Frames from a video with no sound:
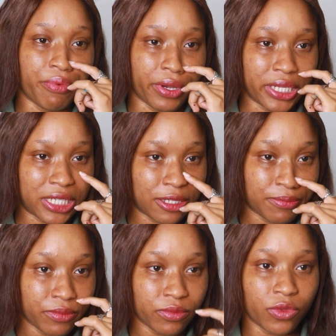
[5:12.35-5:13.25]
point,
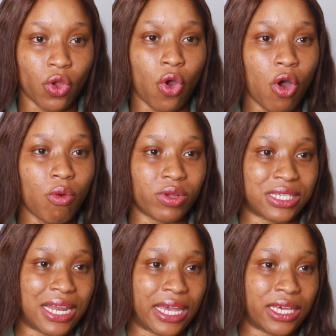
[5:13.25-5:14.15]
Hall was
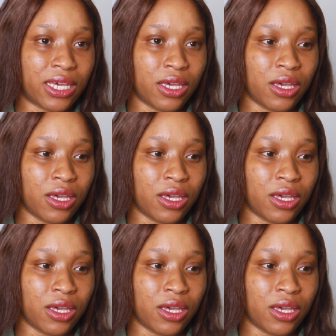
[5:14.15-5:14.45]
like,